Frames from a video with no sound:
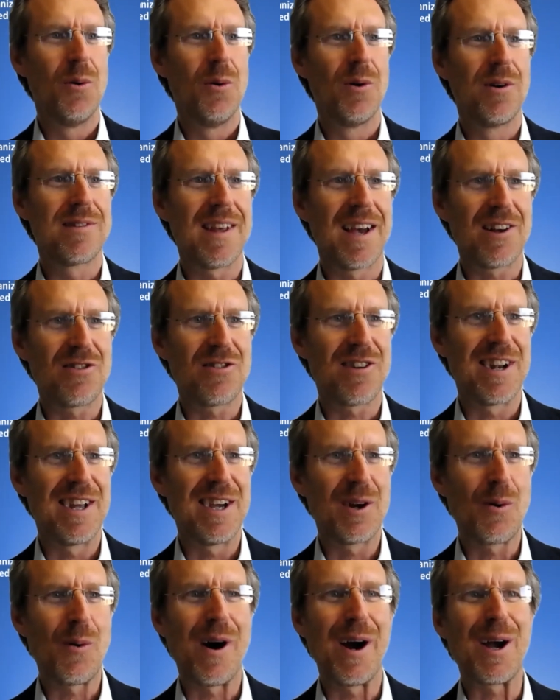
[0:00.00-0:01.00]
was
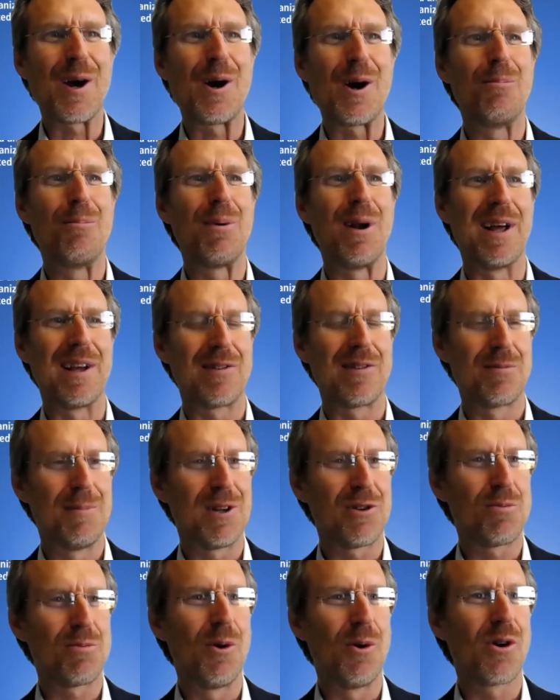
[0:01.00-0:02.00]
actually quite complex,
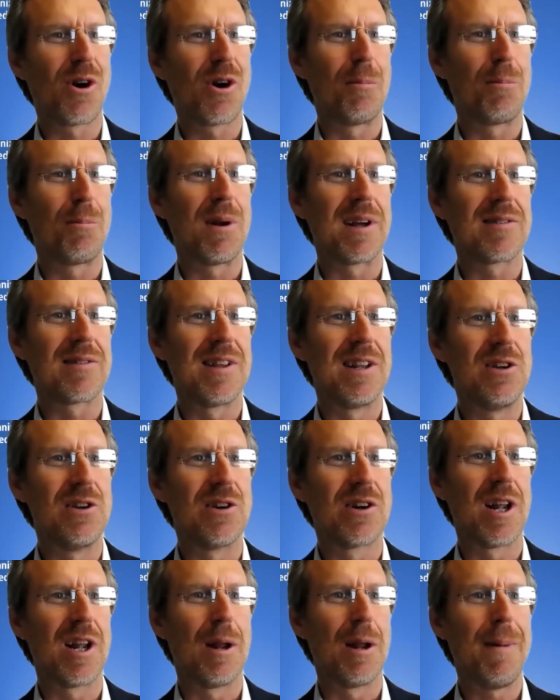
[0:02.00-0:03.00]
much more complex than
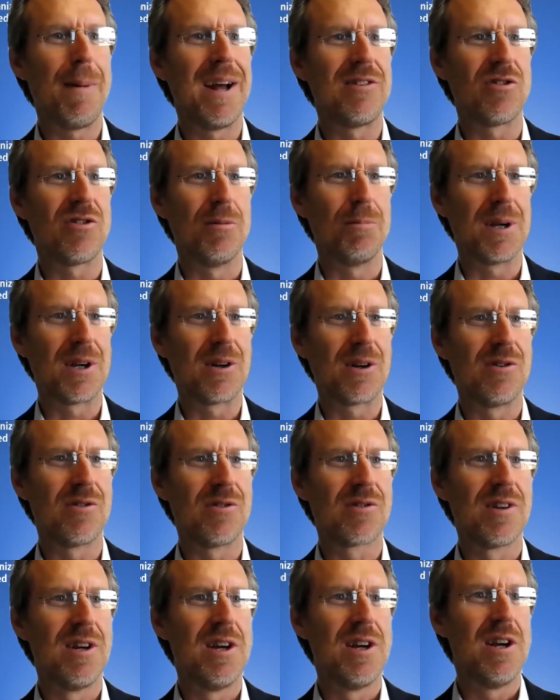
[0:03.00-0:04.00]
you can imagine
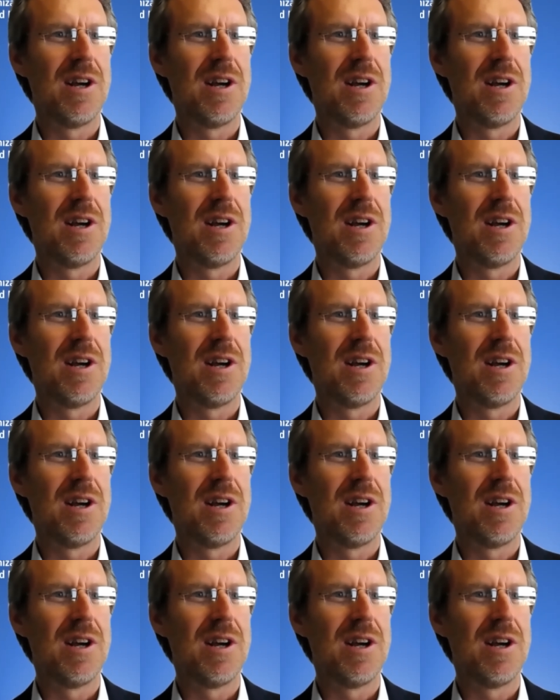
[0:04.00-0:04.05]
because